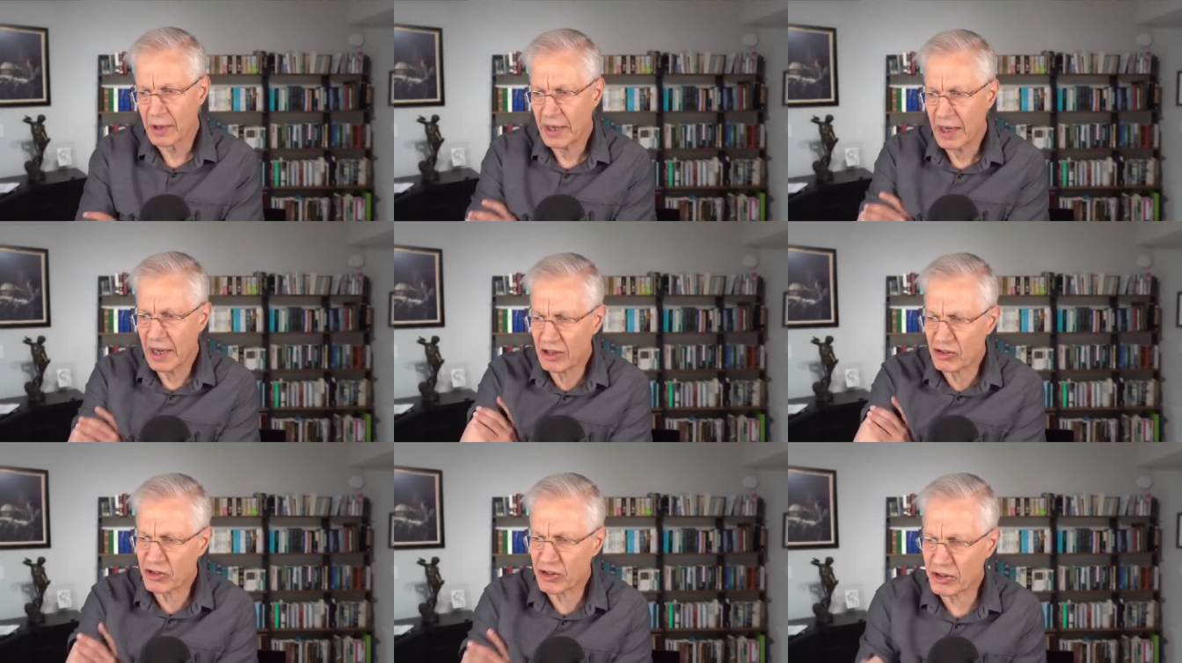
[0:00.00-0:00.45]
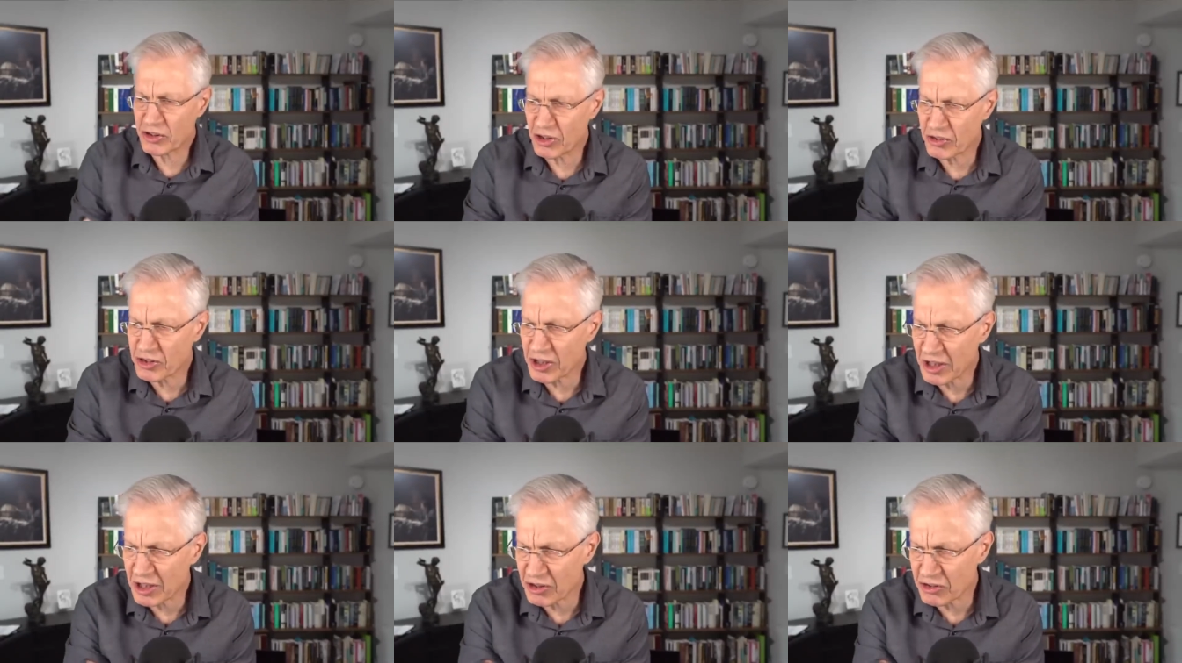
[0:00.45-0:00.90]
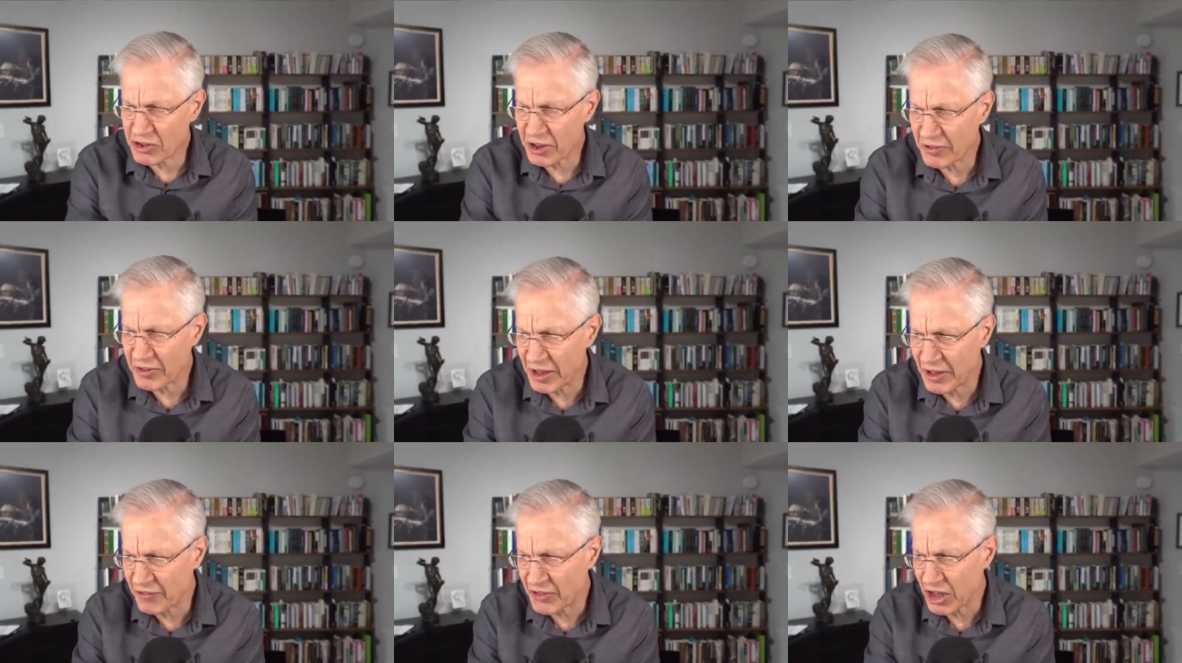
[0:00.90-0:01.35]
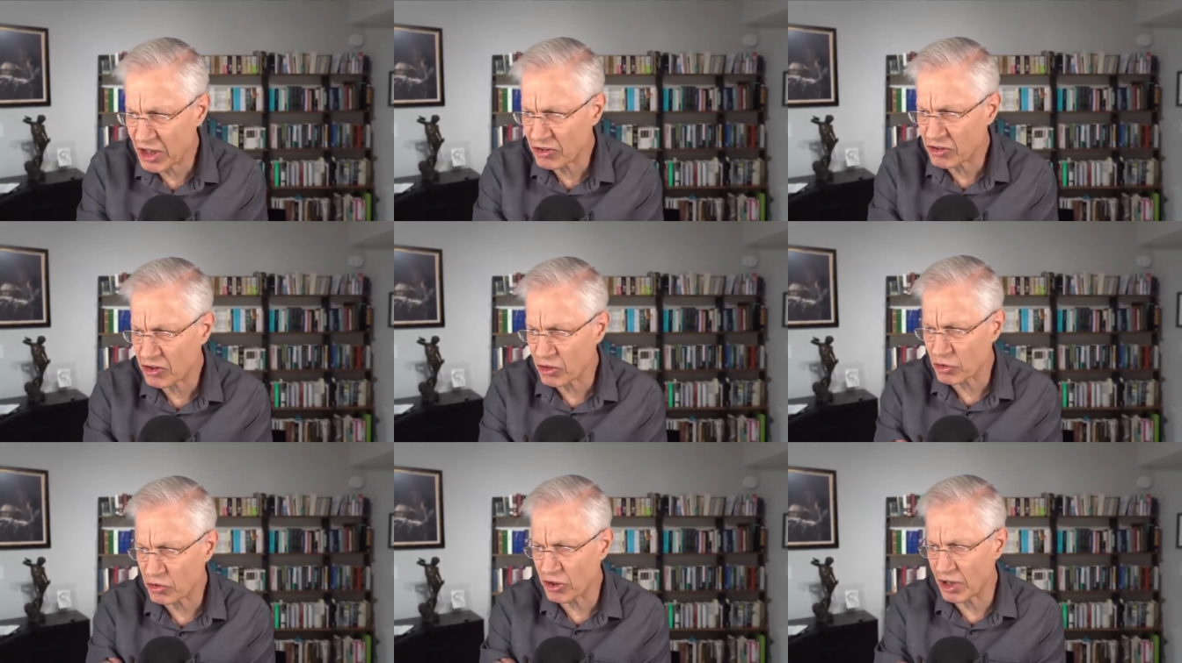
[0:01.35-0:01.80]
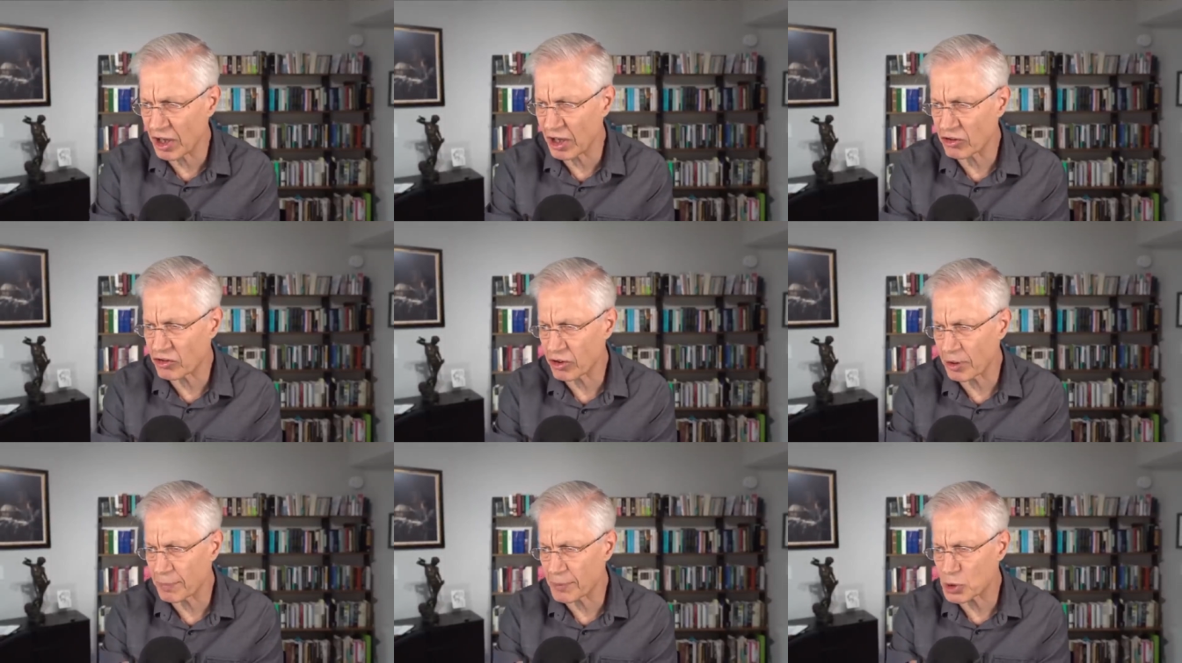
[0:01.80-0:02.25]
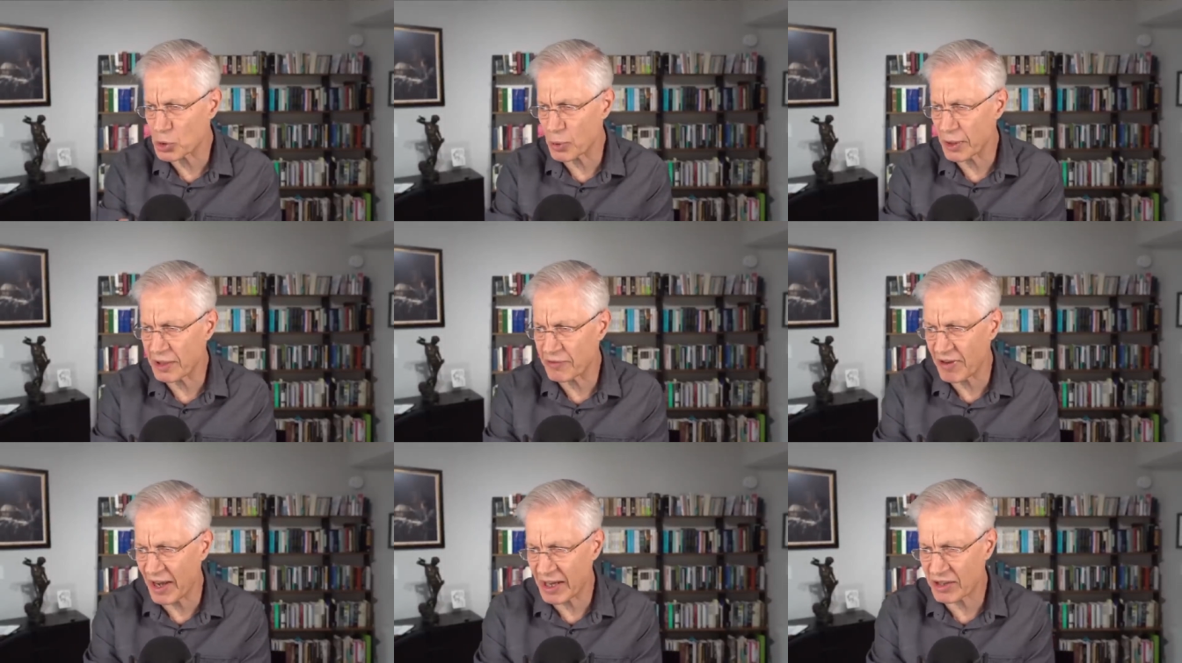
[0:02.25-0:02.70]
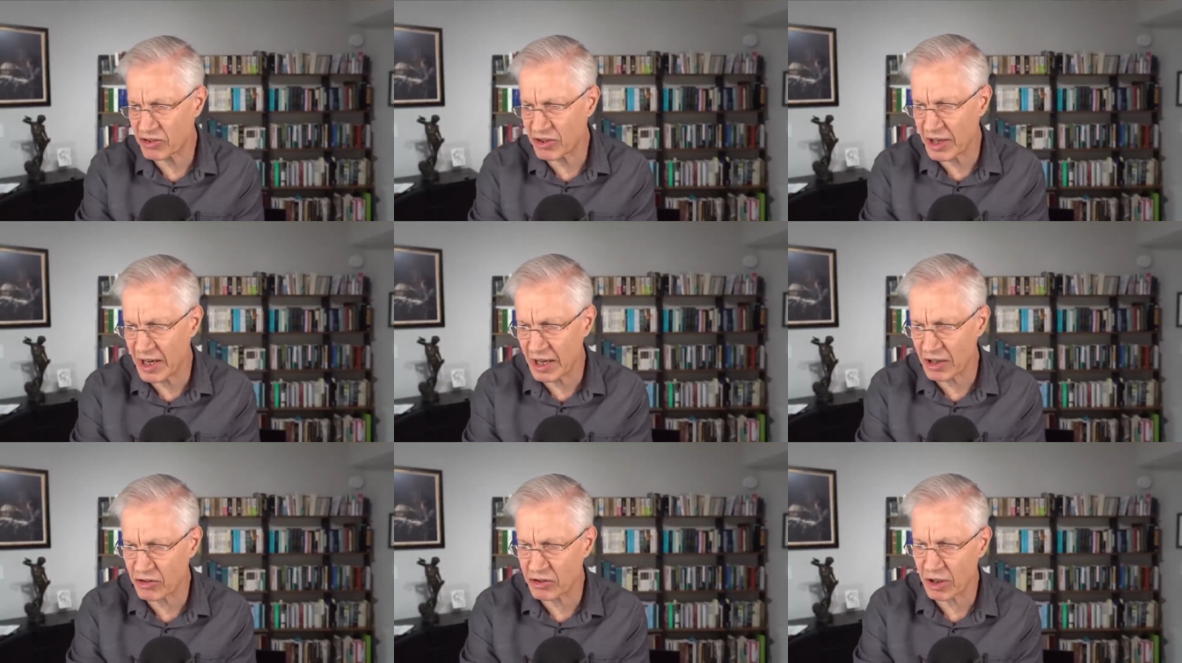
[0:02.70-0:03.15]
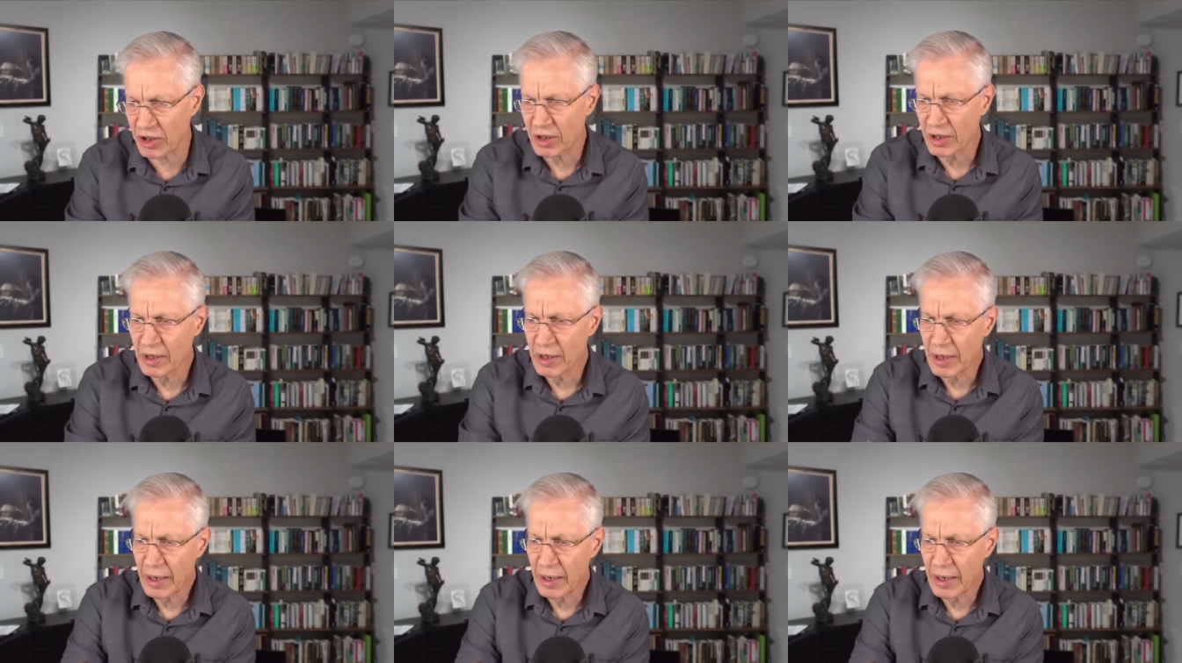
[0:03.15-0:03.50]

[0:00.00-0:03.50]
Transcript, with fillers: a statistically significant association between vaccination